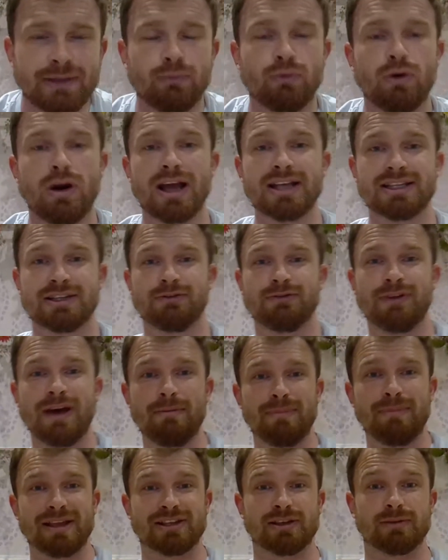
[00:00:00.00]
then why as a
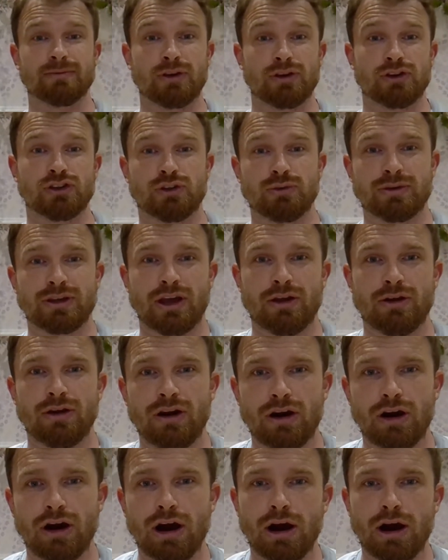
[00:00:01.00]
fan base sometimes do we go,
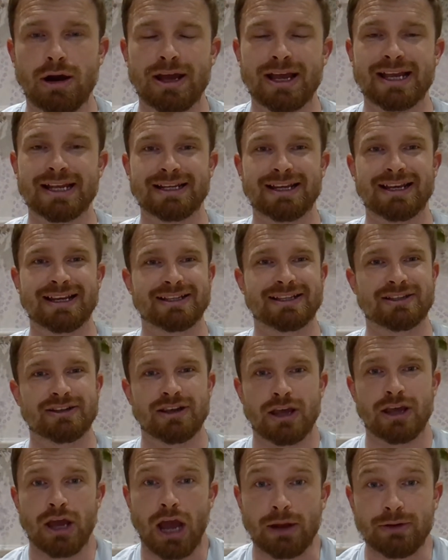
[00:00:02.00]

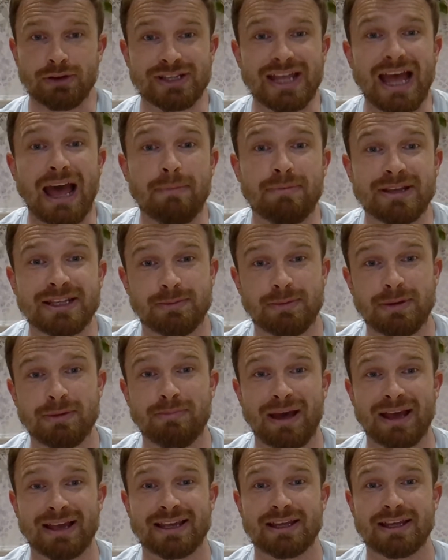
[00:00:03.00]
I'm just happy to be
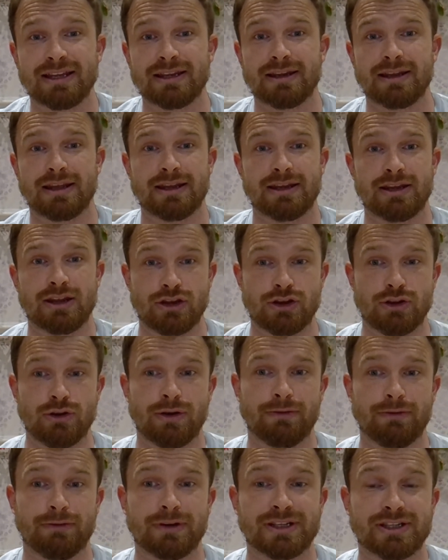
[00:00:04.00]
back in
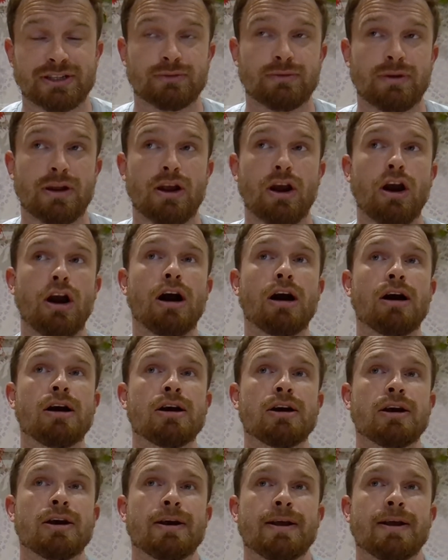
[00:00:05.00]
Europe 3 seasons, right?
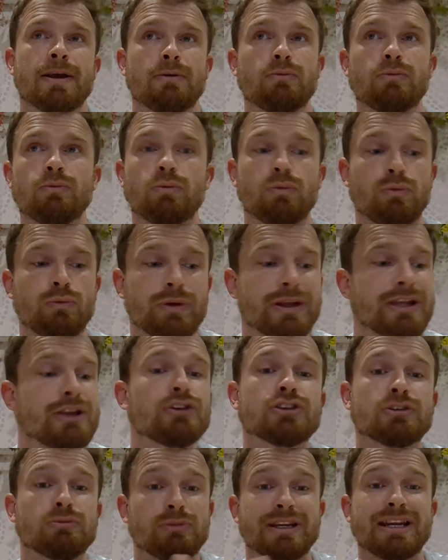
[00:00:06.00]

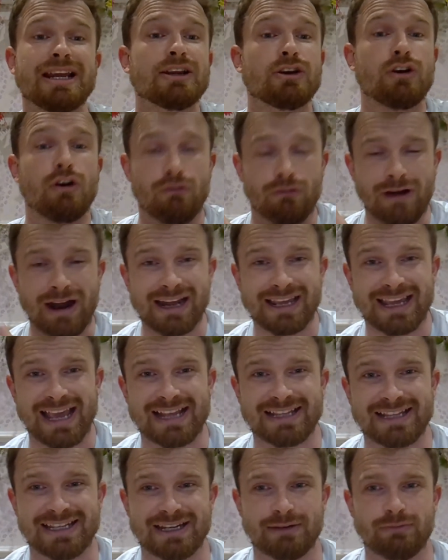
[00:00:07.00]
We nearly got
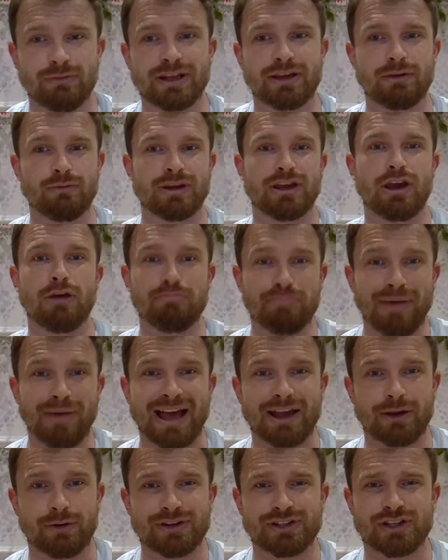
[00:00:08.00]
relegated. We go
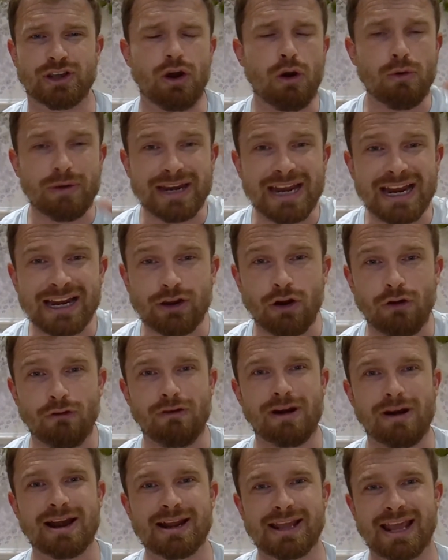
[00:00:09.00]
backwards. We nearly got
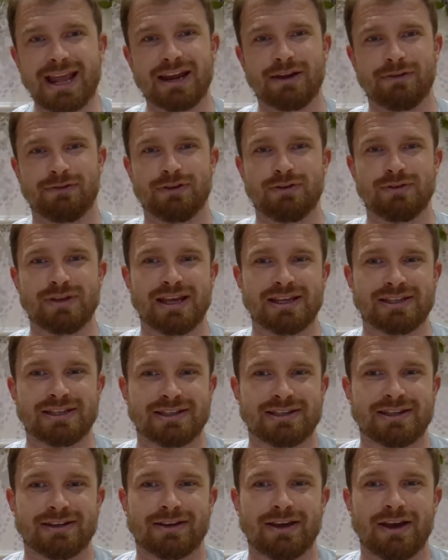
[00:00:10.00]
relegated a few years
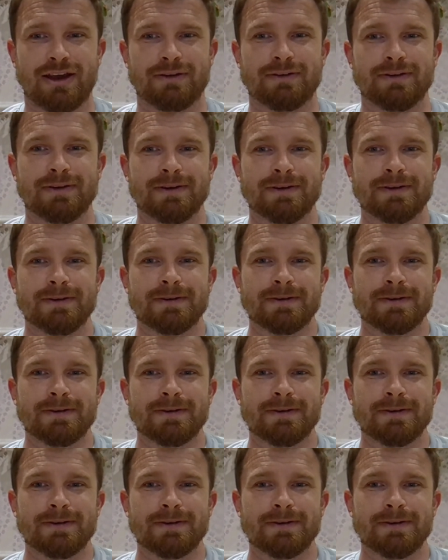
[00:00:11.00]
ago.